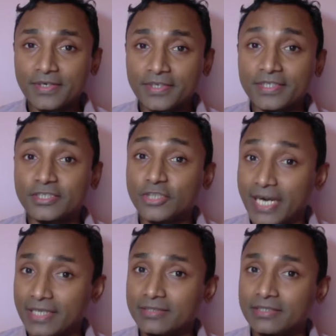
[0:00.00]
the
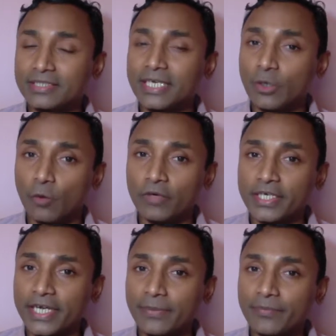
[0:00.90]
challenges they
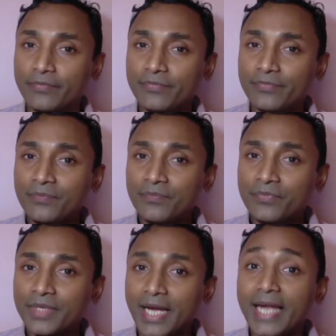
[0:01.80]
overcame,
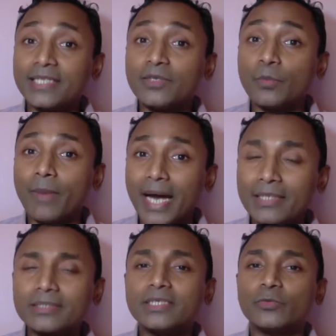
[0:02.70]
and the manner
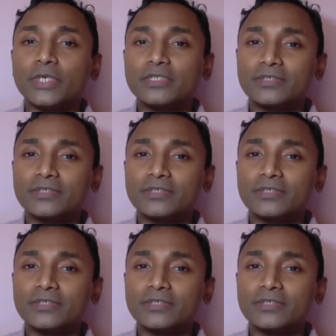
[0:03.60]
in which